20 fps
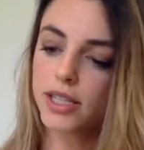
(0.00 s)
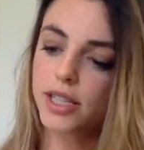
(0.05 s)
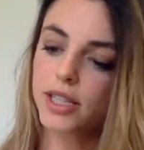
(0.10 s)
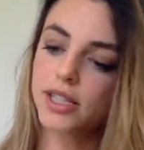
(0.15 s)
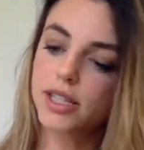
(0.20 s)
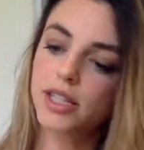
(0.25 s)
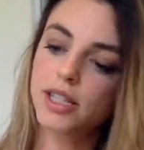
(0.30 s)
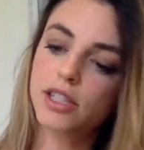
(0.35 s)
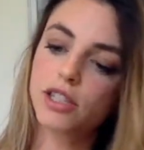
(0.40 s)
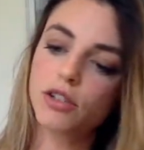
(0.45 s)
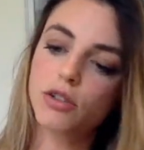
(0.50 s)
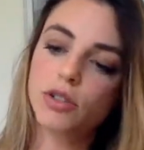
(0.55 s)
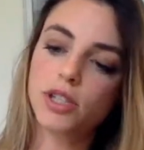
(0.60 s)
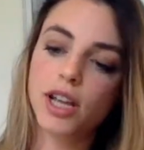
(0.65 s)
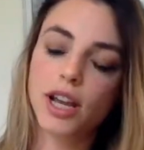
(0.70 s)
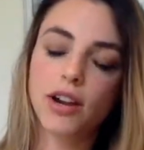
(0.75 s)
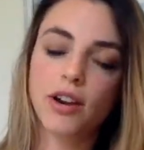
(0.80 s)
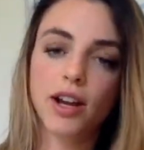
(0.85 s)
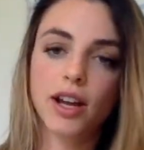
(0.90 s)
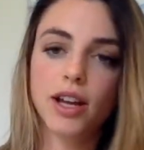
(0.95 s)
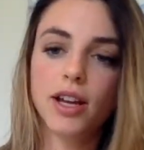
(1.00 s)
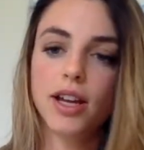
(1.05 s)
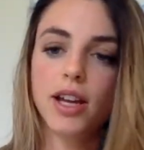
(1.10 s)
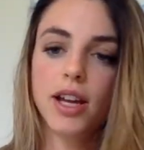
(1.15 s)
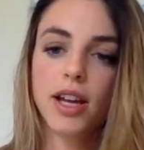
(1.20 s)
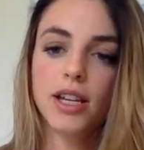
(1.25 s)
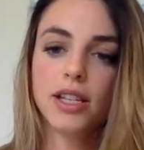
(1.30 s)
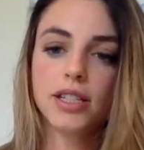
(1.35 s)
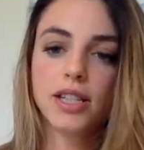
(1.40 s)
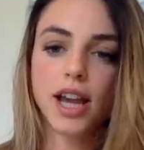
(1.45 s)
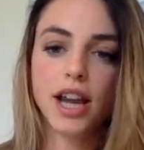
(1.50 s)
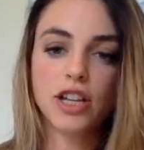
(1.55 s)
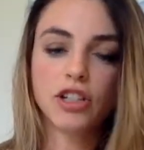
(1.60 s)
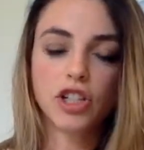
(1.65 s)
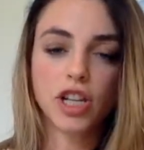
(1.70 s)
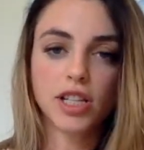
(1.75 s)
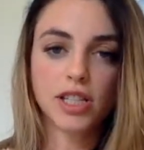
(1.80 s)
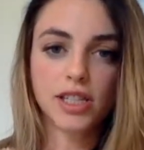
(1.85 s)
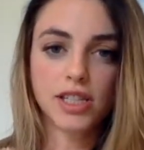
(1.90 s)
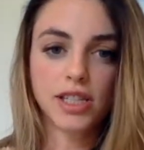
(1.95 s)
This is doTERRA
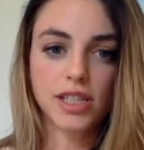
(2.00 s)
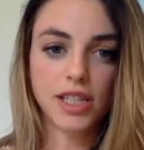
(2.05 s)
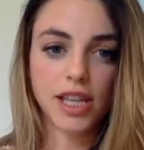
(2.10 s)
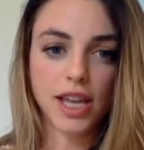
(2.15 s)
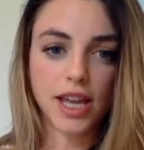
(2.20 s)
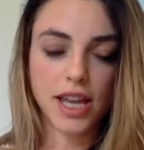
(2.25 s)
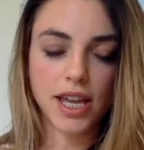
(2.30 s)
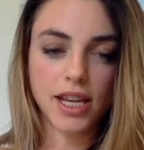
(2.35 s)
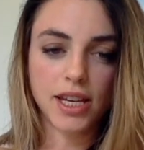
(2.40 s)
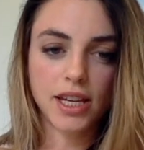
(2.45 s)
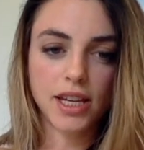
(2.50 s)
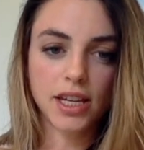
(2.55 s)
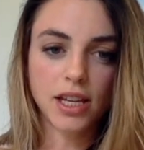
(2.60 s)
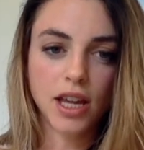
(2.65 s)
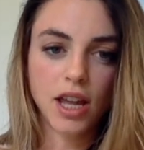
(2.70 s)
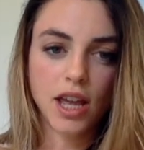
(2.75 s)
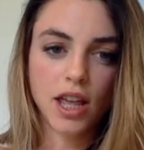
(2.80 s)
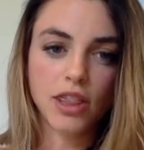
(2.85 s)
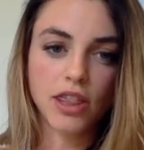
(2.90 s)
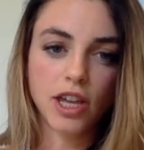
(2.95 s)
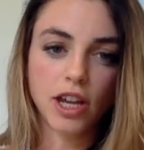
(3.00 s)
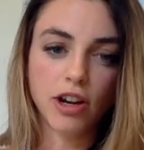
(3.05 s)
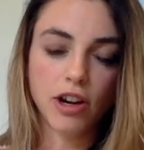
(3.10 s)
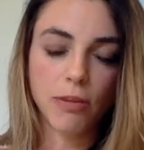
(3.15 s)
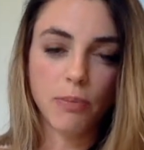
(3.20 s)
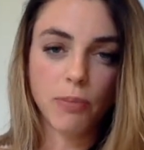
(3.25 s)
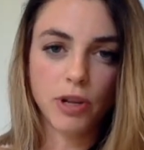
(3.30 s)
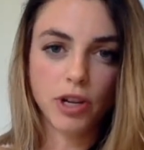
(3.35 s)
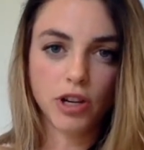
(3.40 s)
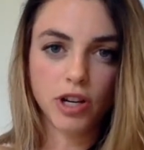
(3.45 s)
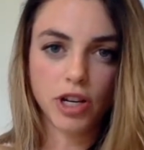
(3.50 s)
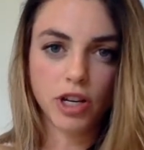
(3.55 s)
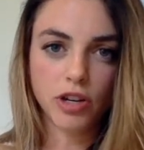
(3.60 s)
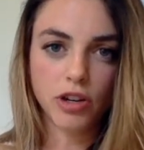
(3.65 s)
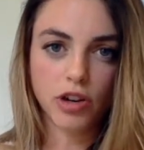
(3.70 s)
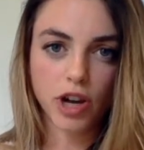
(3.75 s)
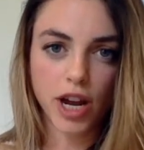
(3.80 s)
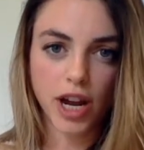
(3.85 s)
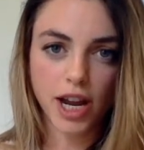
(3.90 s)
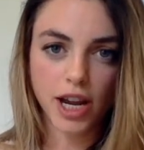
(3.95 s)
Digest Zen therapeutic
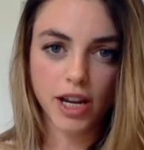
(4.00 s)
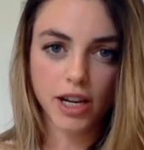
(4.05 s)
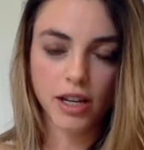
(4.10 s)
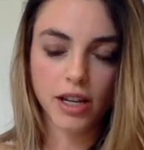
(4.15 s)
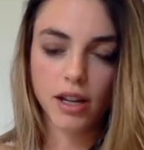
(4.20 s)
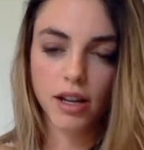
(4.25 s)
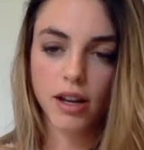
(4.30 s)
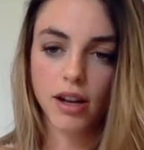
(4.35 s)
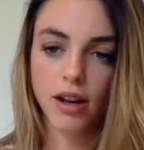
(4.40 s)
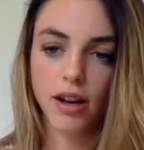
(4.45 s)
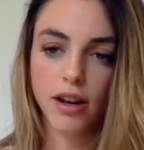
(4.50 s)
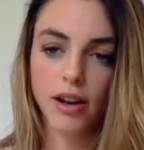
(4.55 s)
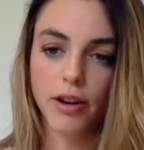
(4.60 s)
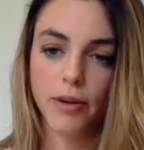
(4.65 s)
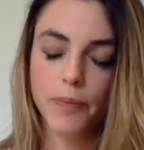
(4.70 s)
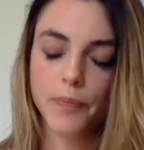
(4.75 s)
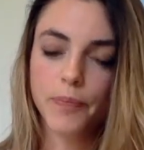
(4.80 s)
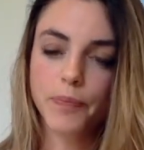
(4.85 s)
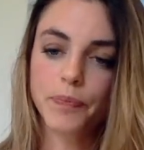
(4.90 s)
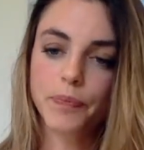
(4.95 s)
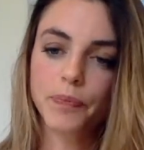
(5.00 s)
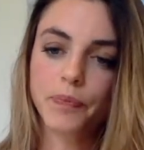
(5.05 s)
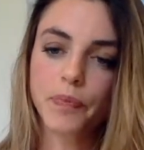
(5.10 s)
grade um,